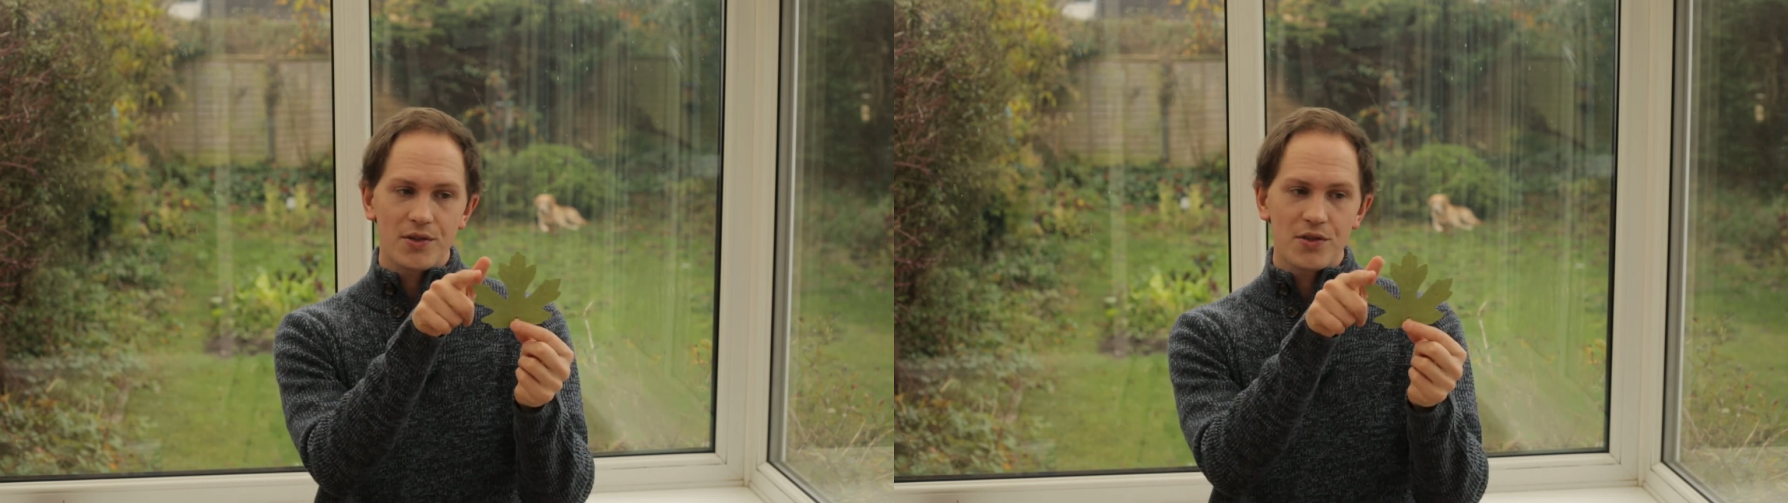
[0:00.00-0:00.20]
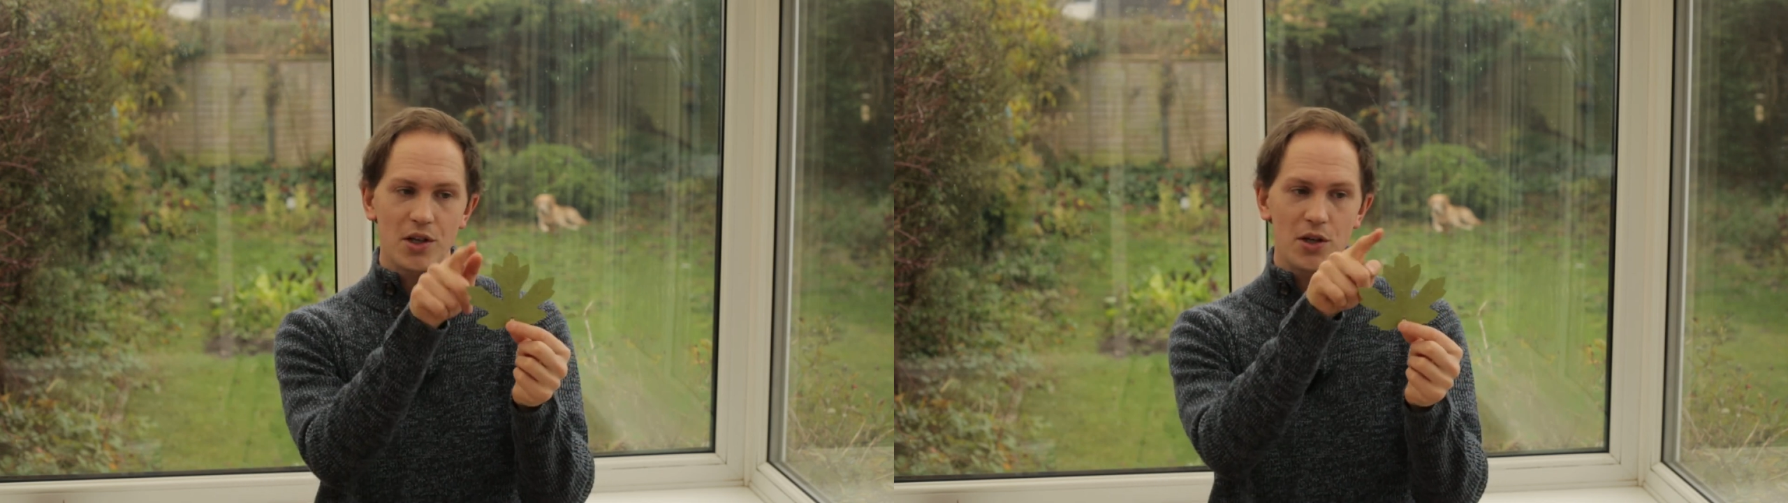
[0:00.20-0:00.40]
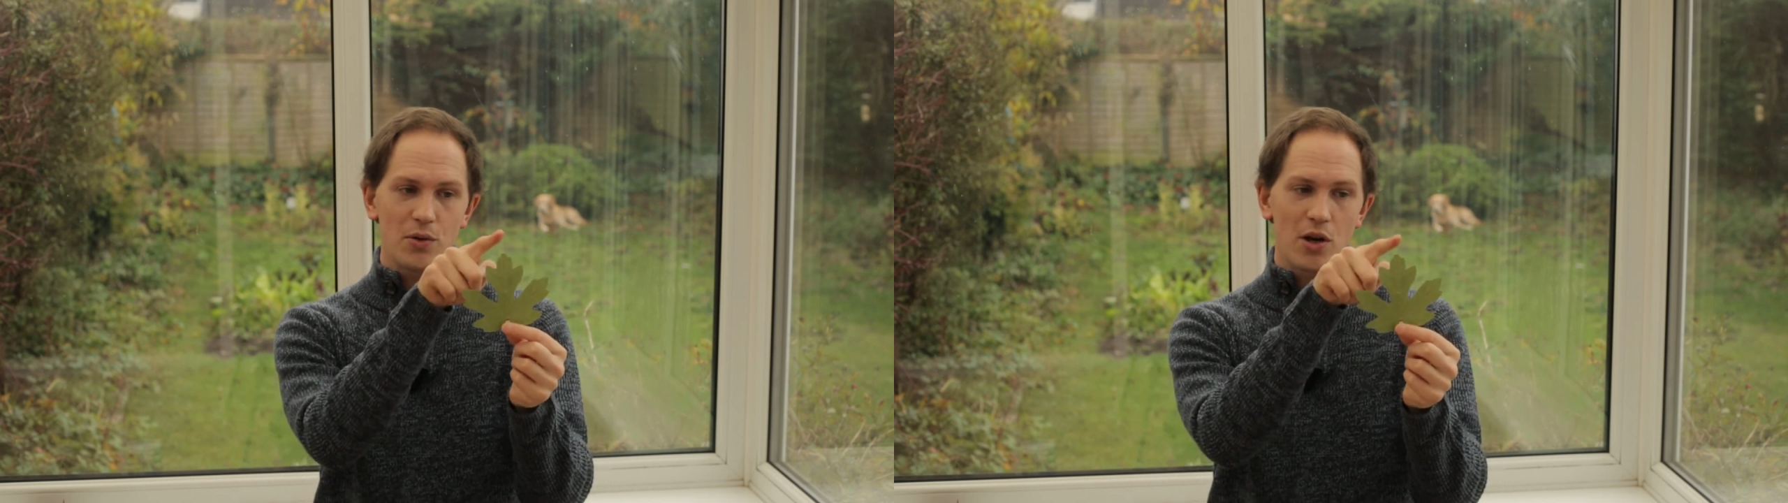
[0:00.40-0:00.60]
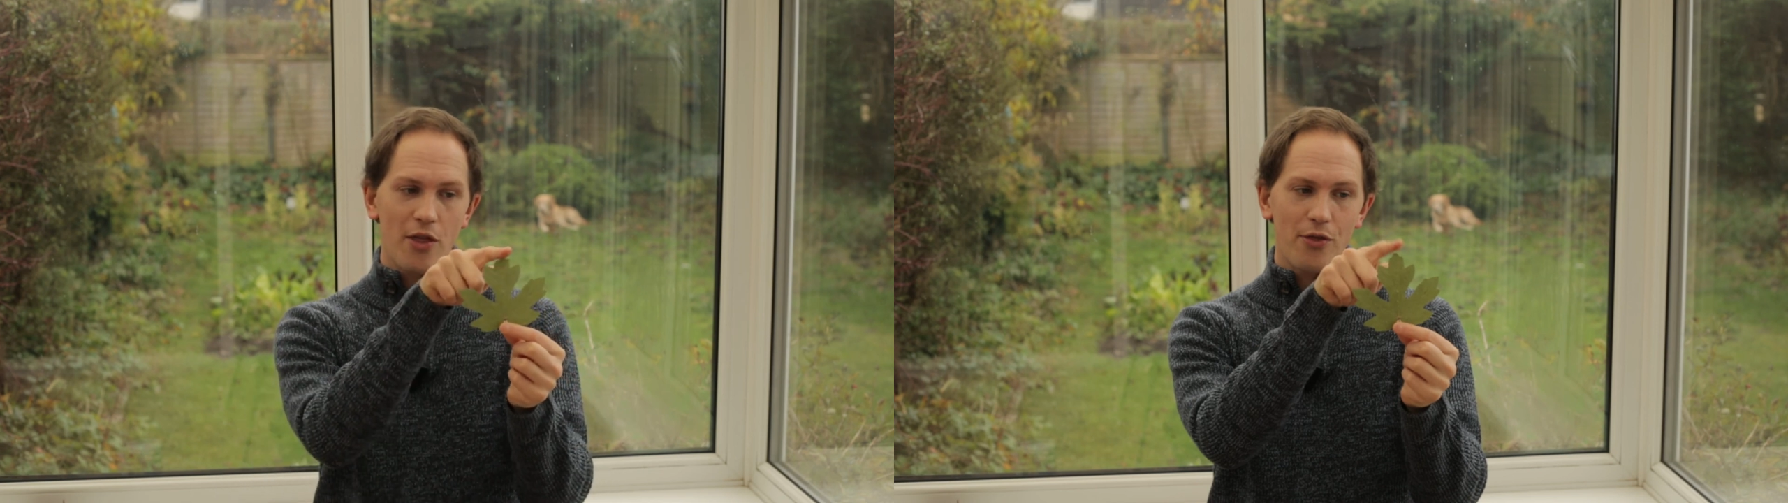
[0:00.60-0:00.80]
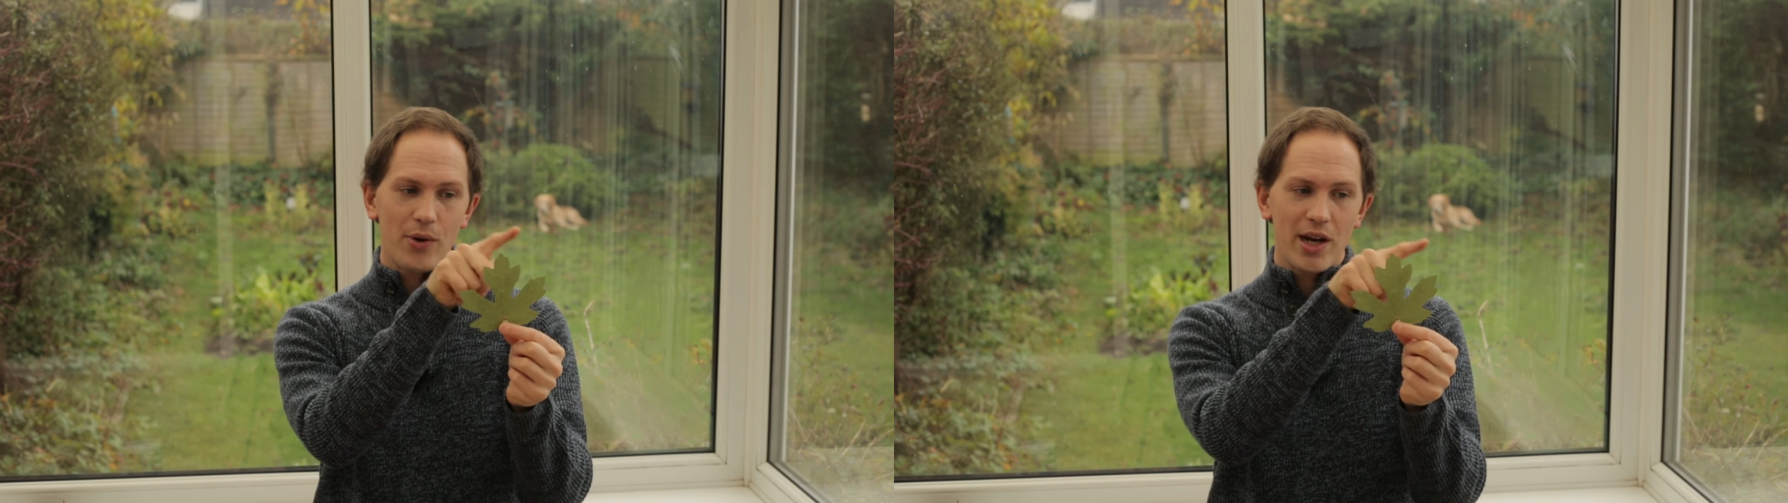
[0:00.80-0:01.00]
2,
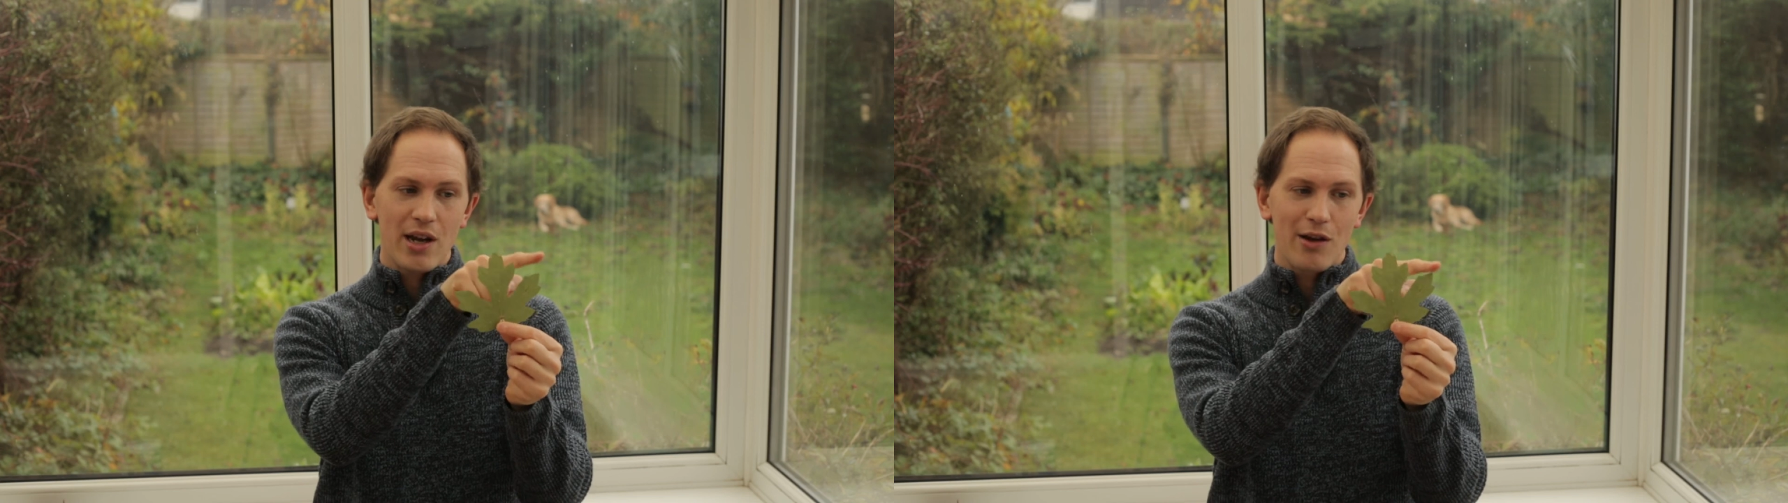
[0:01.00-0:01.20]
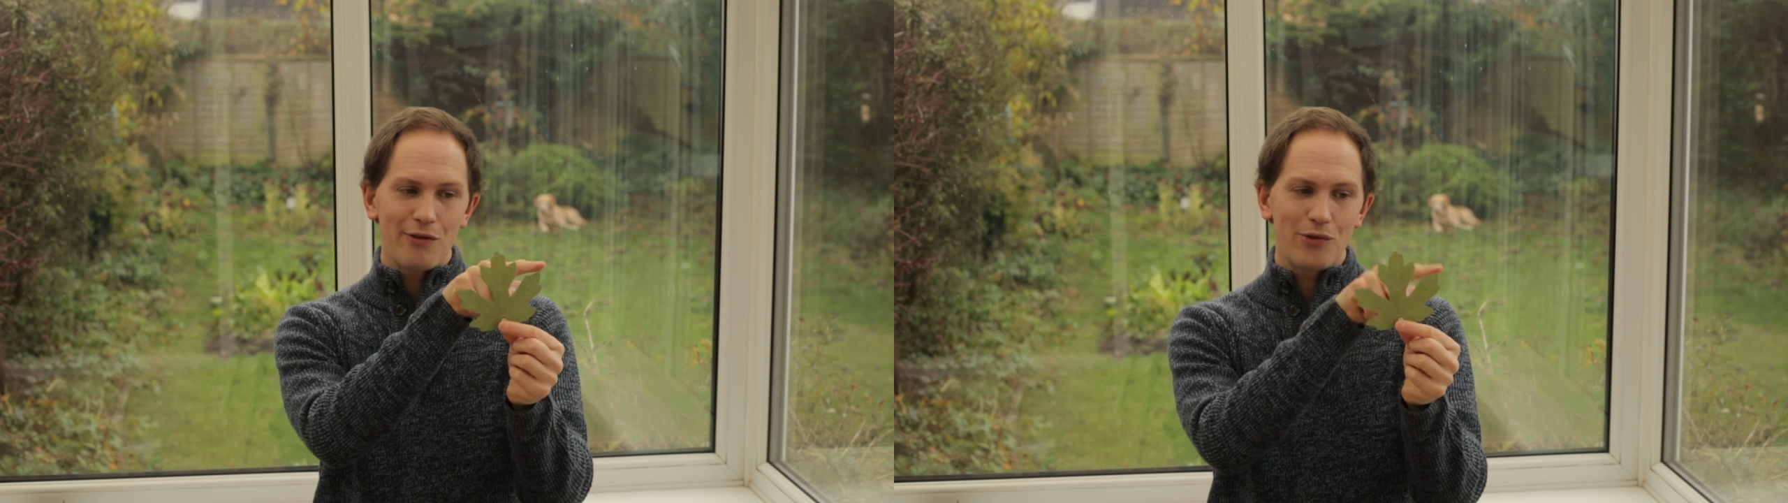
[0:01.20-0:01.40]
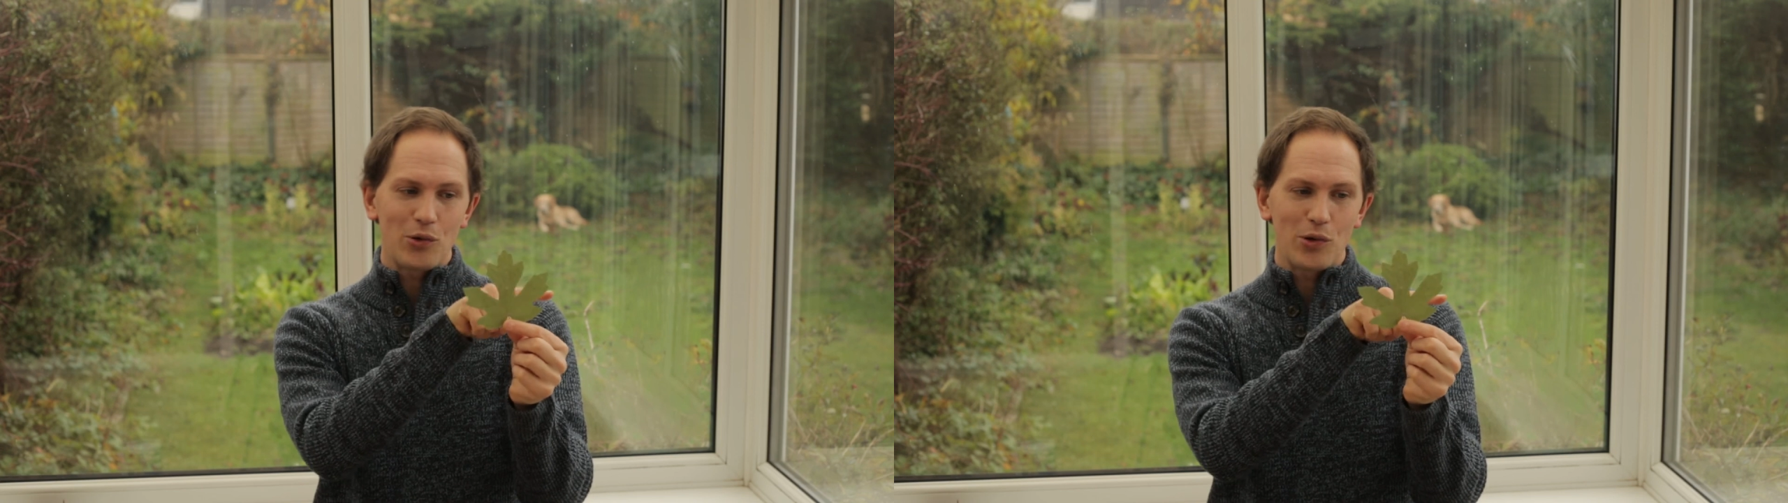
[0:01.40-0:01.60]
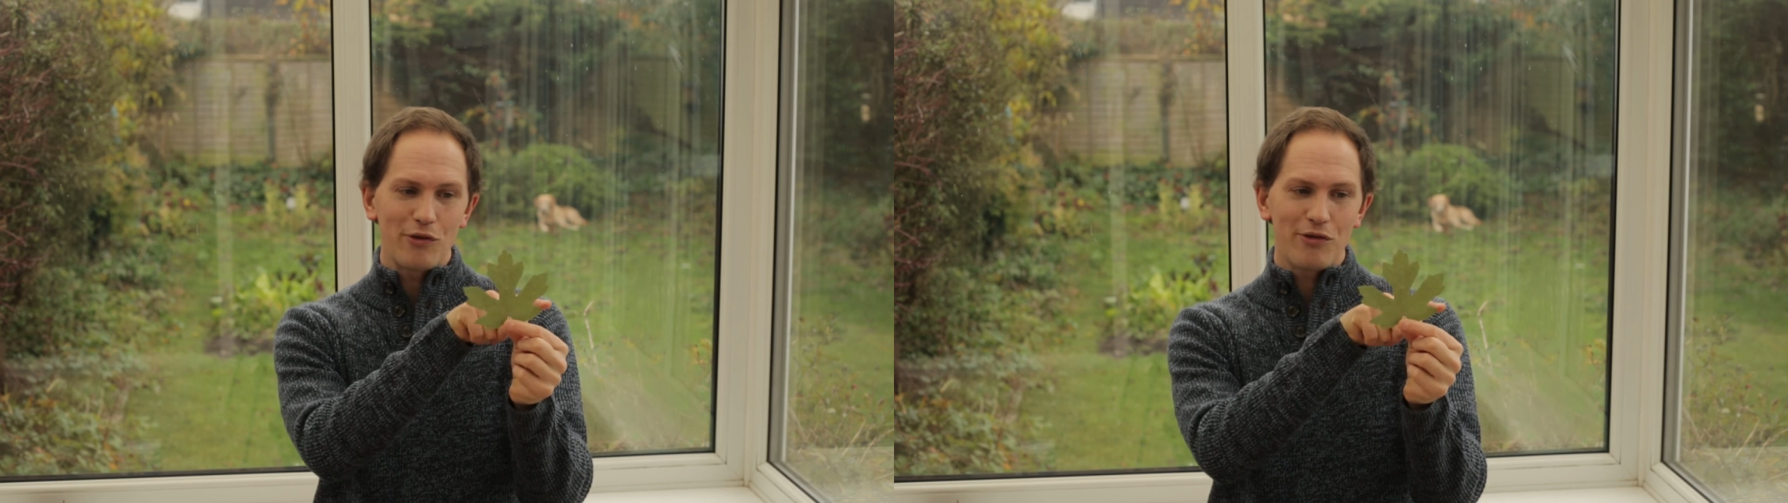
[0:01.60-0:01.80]
3, 4,